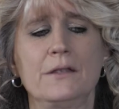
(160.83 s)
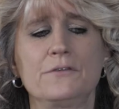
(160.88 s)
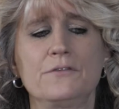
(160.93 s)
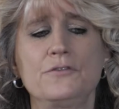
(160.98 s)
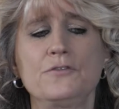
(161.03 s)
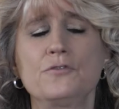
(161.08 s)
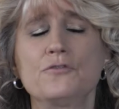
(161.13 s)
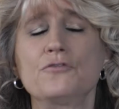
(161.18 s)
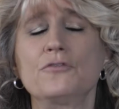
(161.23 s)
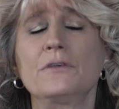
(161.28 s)
it's
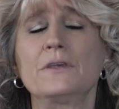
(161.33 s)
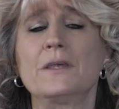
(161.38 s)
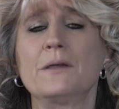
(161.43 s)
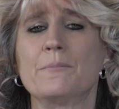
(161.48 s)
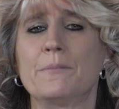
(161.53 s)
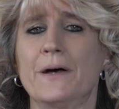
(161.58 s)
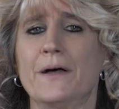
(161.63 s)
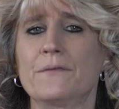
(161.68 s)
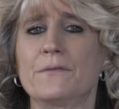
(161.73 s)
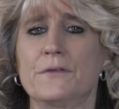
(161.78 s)
usually
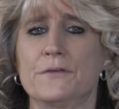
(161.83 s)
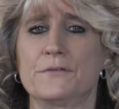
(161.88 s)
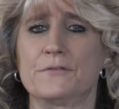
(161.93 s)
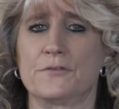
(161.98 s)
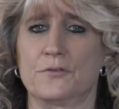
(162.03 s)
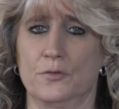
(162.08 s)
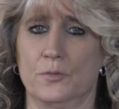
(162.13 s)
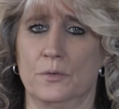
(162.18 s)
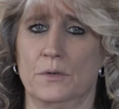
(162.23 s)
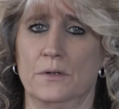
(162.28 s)
about the
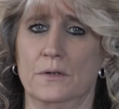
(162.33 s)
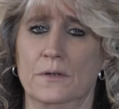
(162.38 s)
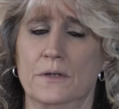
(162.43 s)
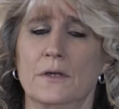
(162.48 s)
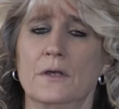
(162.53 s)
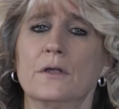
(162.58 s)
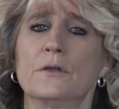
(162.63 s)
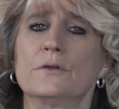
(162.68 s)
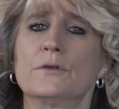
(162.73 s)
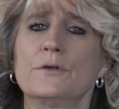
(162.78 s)
stool,
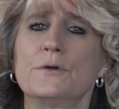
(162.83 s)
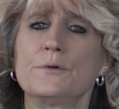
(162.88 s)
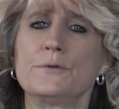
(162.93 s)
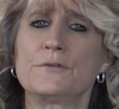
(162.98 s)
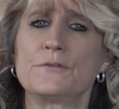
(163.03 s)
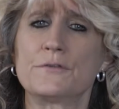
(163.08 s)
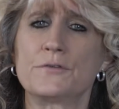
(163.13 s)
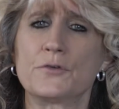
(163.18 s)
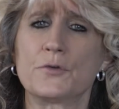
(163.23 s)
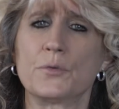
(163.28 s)

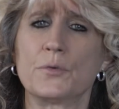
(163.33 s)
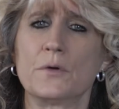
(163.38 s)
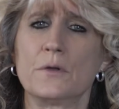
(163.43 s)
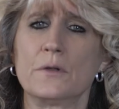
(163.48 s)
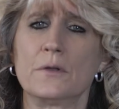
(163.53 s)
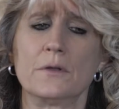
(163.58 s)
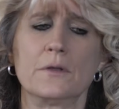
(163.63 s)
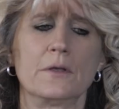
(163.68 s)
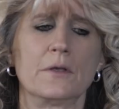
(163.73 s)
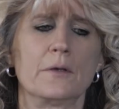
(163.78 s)
loose
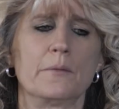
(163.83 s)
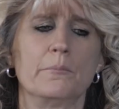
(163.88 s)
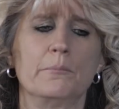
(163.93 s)
stool,